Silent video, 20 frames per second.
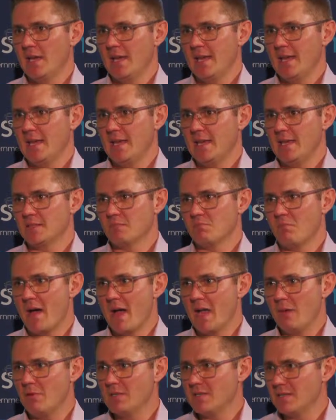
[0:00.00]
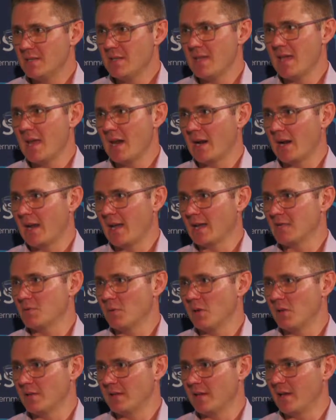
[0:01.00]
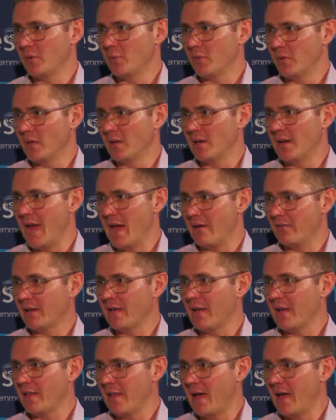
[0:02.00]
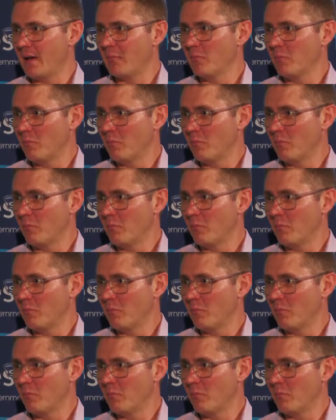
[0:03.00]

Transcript: is maybe seek out an expert to help you navigate that